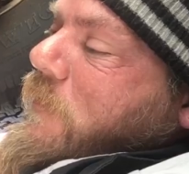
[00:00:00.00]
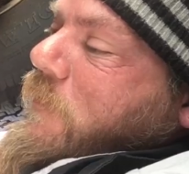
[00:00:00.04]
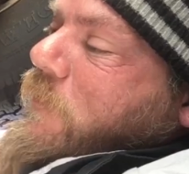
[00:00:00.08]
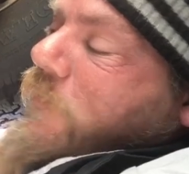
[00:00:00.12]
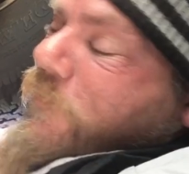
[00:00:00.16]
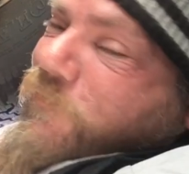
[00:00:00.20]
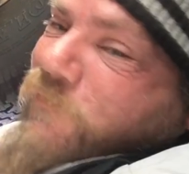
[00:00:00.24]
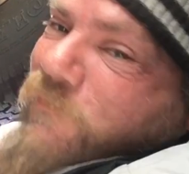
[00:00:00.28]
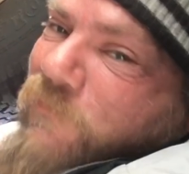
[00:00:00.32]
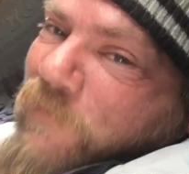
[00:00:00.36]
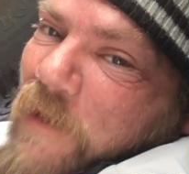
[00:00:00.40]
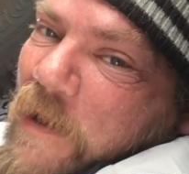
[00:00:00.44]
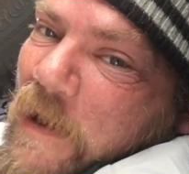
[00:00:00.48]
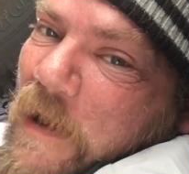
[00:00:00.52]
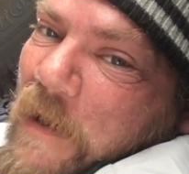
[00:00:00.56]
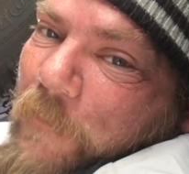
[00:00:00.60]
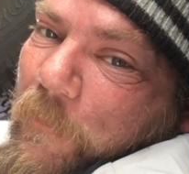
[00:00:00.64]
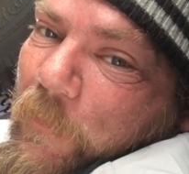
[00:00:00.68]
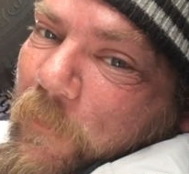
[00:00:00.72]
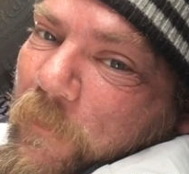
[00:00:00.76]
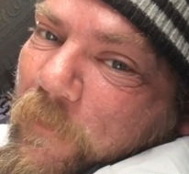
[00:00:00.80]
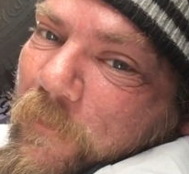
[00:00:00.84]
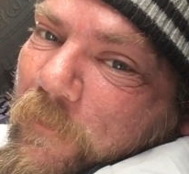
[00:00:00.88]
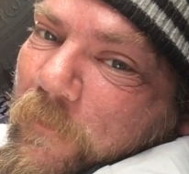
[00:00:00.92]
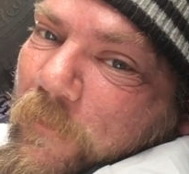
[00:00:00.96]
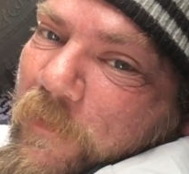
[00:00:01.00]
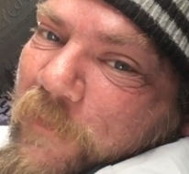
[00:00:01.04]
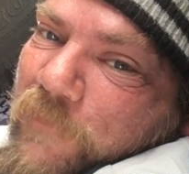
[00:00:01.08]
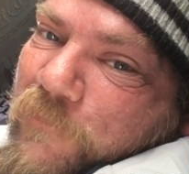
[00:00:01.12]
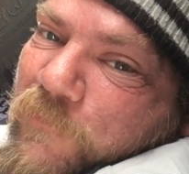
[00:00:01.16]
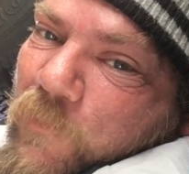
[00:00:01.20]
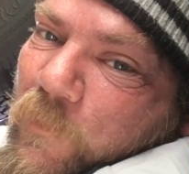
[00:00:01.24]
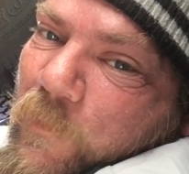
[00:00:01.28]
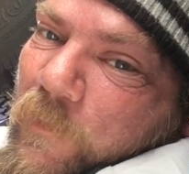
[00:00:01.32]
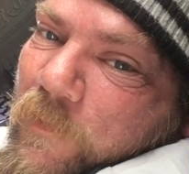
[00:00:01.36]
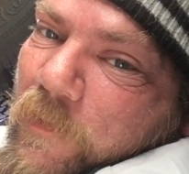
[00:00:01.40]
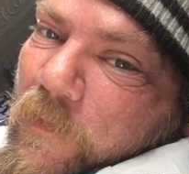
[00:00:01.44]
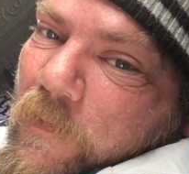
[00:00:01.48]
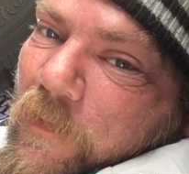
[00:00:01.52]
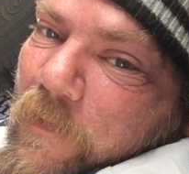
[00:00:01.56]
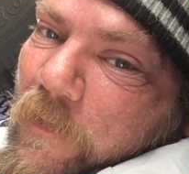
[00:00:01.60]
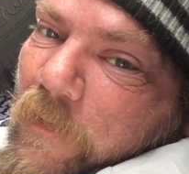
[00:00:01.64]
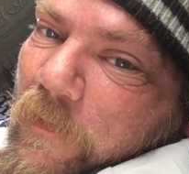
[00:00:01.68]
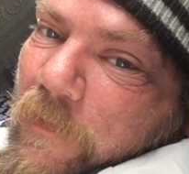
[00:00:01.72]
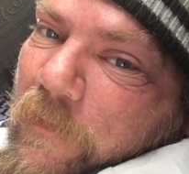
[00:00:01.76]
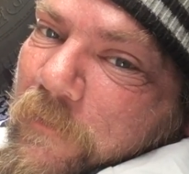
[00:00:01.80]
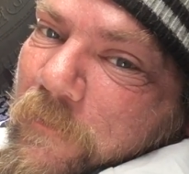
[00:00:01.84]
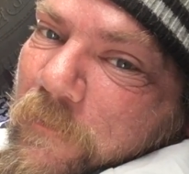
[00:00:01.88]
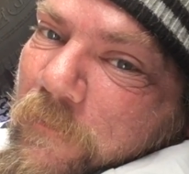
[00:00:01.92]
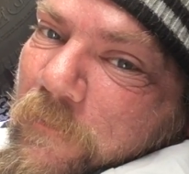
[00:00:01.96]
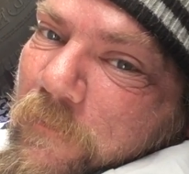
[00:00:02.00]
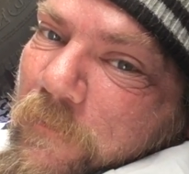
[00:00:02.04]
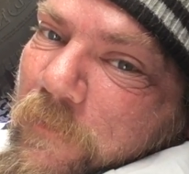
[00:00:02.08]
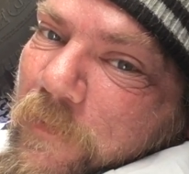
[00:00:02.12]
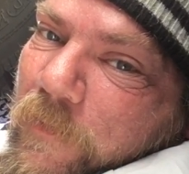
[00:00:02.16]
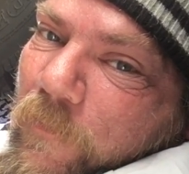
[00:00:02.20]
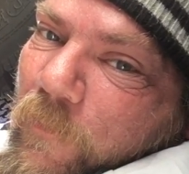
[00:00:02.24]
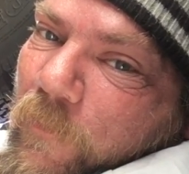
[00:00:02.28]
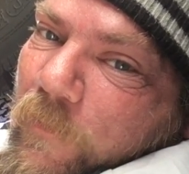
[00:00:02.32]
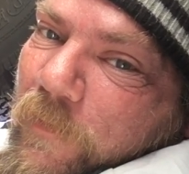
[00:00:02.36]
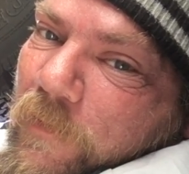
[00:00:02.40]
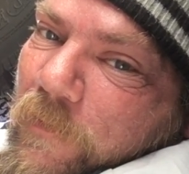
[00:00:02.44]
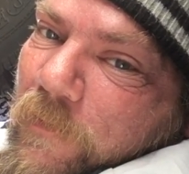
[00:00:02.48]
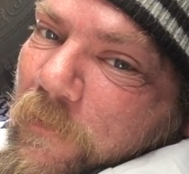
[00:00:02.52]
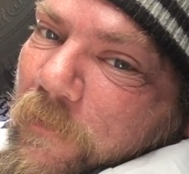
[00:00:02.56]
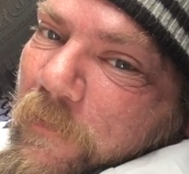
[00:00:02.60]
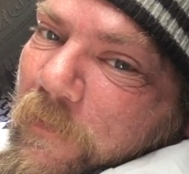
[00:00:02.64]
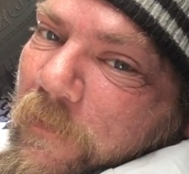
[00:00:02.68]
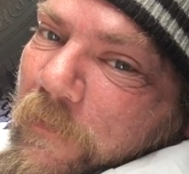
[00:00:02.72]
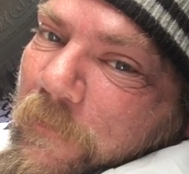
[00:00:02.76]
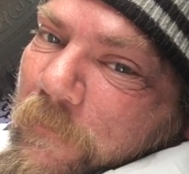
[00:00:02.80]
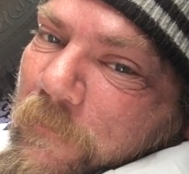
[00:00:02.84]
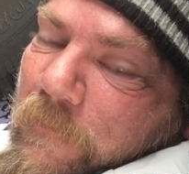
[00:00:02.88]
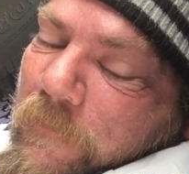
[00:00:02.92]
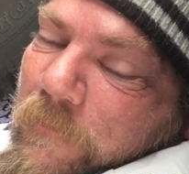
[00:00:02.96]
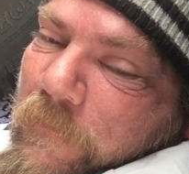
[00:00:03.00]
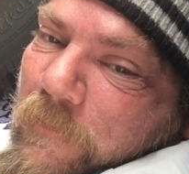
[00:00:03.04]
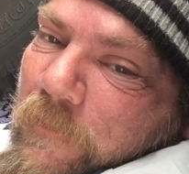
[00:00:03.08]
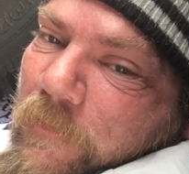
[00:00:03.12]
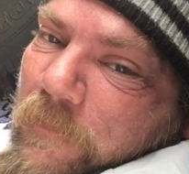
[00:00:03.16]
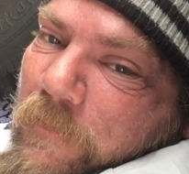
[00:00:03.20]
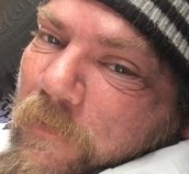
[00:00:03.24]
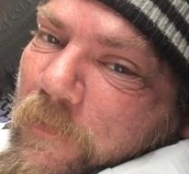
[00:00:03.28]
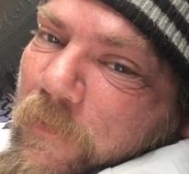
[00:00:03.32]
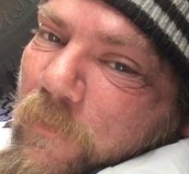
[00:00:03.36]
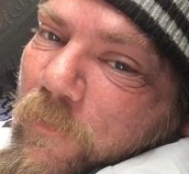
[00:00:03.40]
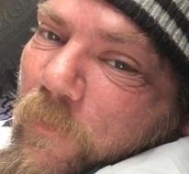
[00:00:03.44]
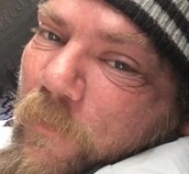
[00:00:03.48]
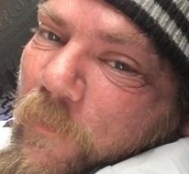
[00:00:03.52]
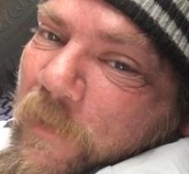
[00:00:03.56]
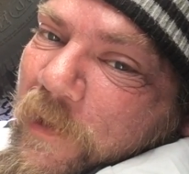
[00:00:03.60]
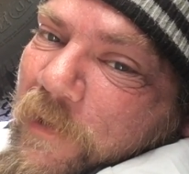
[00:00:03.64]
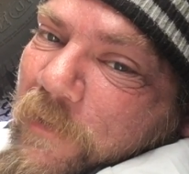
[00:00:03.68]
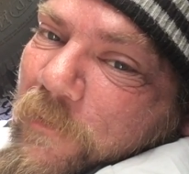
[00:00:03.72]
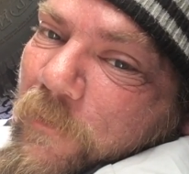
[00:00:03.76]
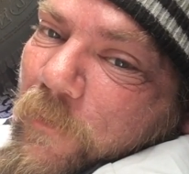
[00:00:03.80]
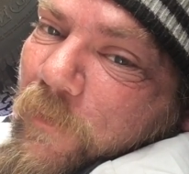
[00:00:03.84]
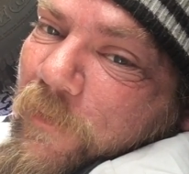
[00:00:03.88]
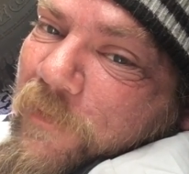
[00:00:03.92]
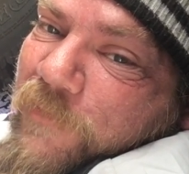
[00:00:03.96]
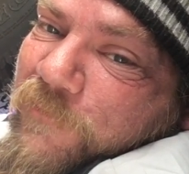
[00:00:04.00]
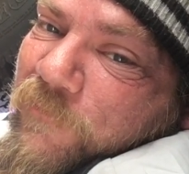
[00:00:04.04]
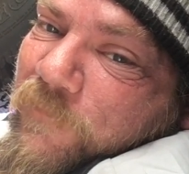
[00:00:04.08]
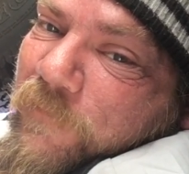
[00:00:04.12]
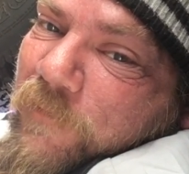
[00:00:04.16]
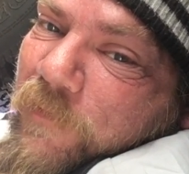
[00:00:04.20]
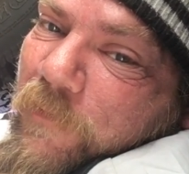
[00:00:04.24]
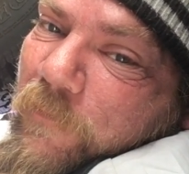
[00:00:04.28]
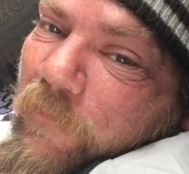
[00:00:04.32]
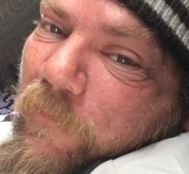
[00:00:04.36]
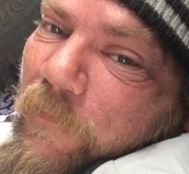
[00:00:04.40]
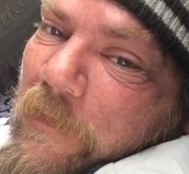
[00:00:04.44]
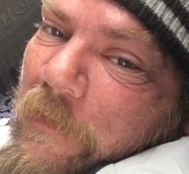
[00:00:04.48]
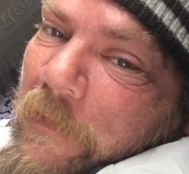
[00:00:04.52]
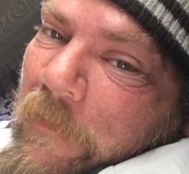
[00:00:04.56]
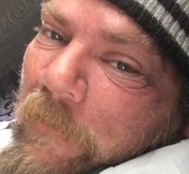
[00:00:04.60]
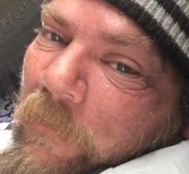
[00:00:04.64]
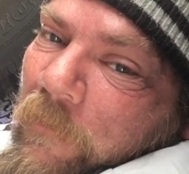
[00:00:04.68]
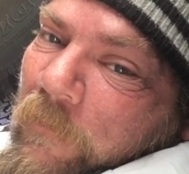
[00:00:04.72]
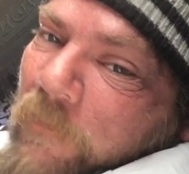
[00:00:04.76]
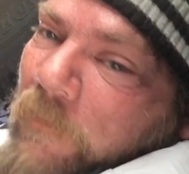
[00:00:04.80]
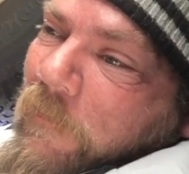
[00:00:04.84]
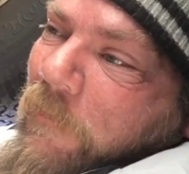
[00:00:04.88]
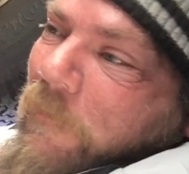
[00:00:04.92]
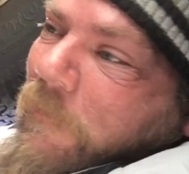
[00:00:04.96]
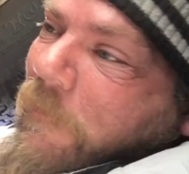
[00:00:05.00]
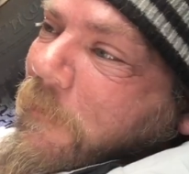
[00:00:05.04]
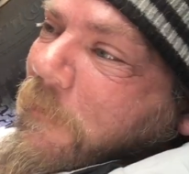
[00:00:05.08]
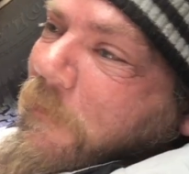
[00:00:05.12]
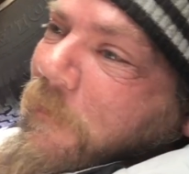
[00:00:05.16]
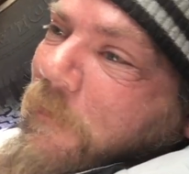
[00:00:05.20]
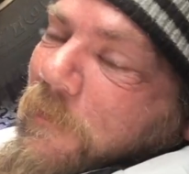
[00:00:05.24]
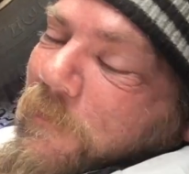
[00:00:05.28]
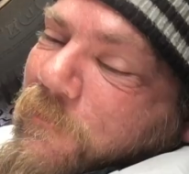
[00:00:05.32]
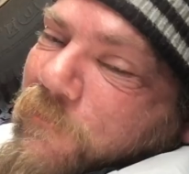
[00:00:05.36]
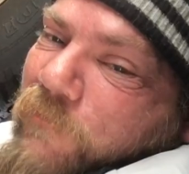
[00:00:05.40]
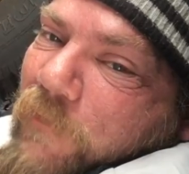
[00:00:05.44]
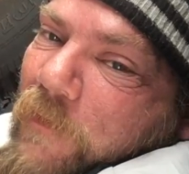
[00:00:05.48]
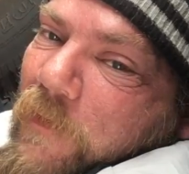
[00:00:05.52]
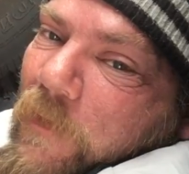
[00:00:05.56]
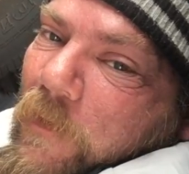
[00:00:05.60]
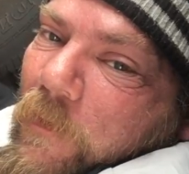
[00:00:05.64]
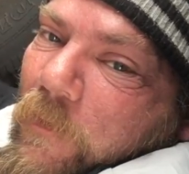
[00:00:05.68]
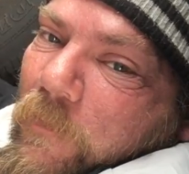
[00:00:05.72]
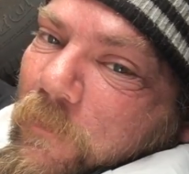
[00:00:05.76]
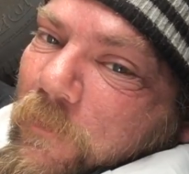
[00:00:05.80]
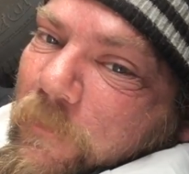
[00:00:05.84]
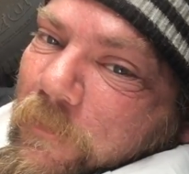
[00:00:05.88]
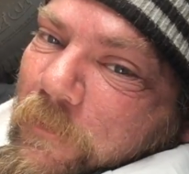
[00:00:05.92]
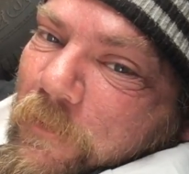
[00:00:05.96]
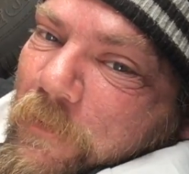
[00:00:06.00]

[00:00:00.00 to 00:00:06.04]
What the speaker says: or slop, as you want to call it, it will make a noise. It'll rattle. So